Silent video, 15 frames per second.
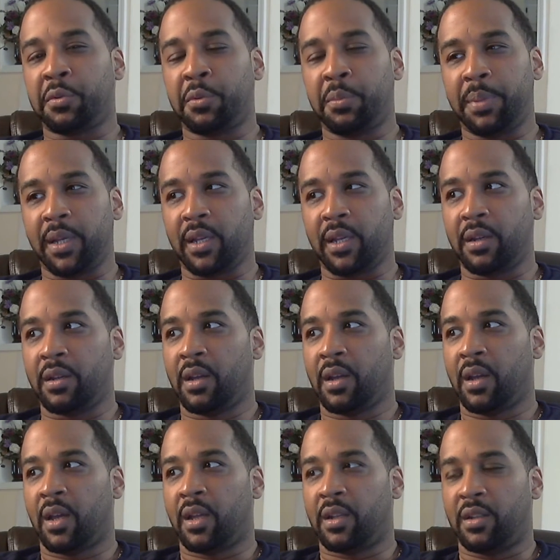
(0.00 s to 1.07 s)
to be
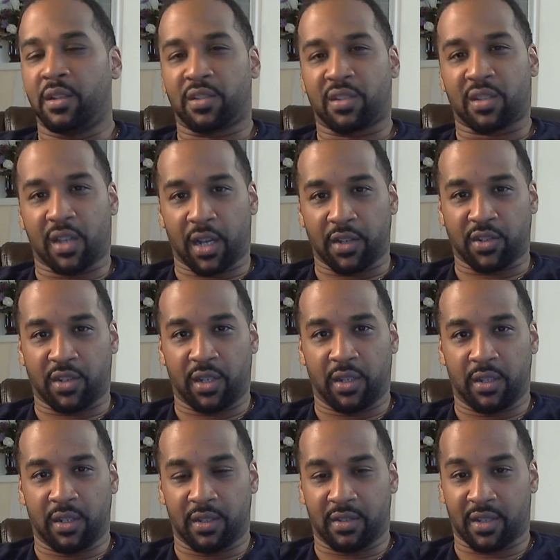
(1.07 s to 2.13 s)

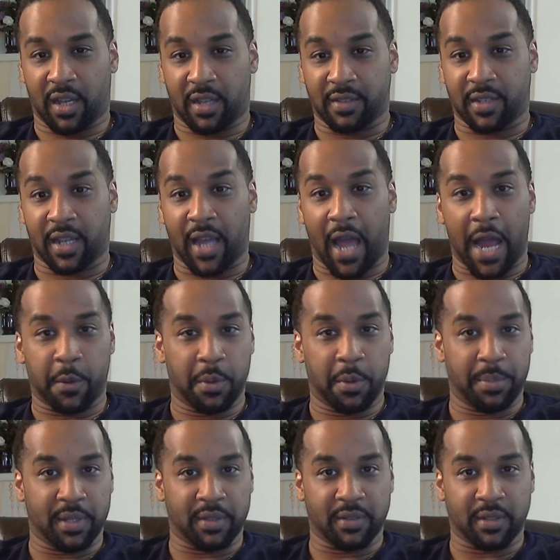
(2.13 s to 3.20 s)
discussing
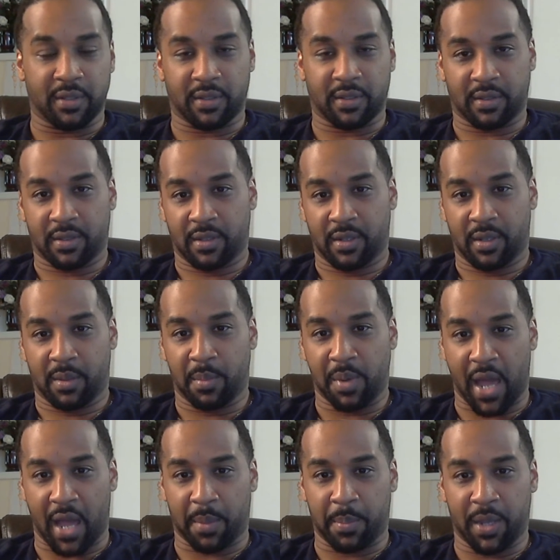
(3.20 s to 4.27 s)
our business,
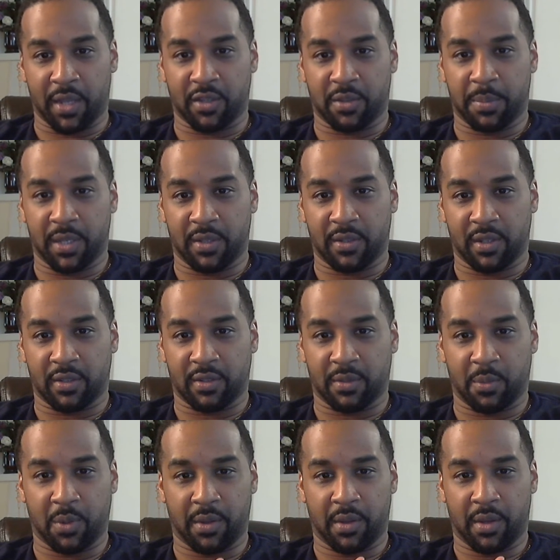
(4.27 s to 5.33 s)
black men's
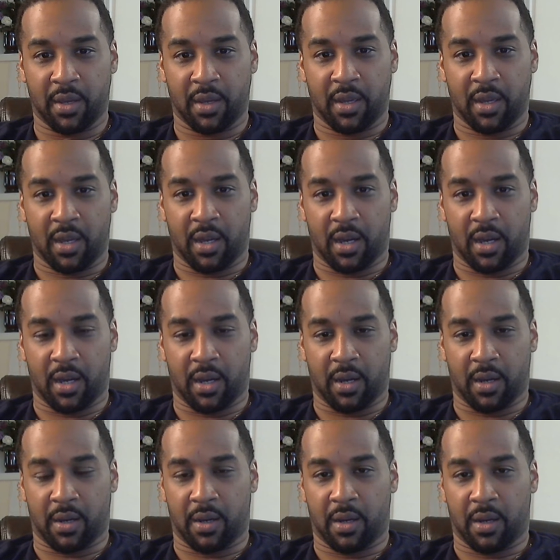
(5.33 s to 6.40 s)
business with
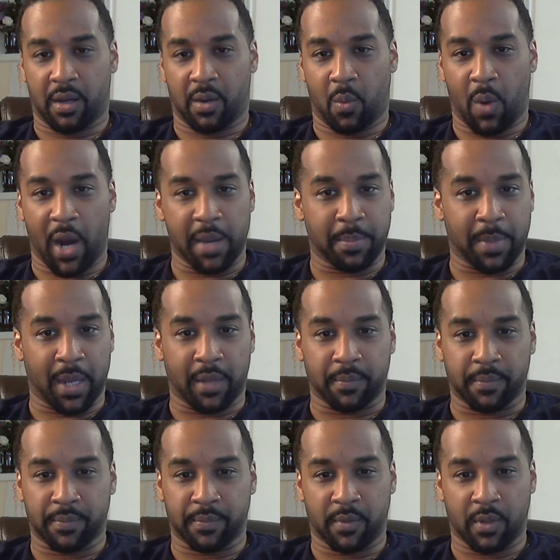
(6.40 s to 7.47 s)
white
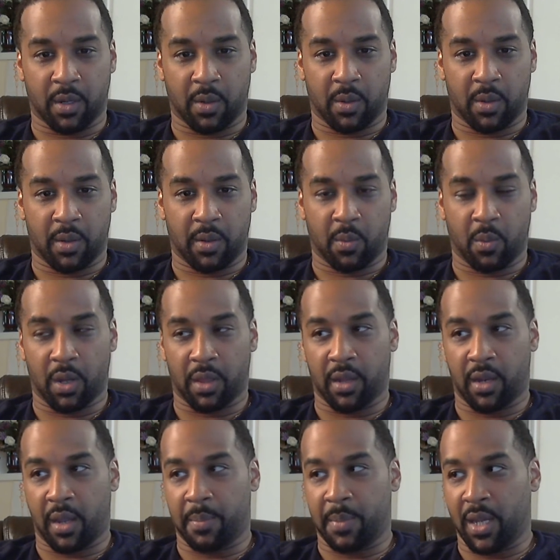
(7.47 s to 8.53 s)
men,
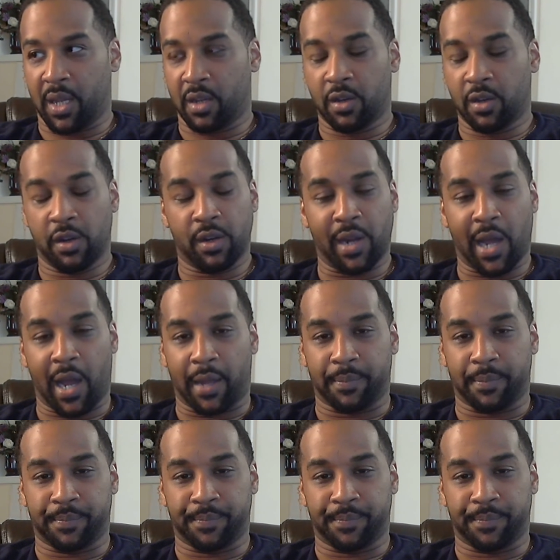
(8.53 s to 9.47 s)
whether they mean good or not.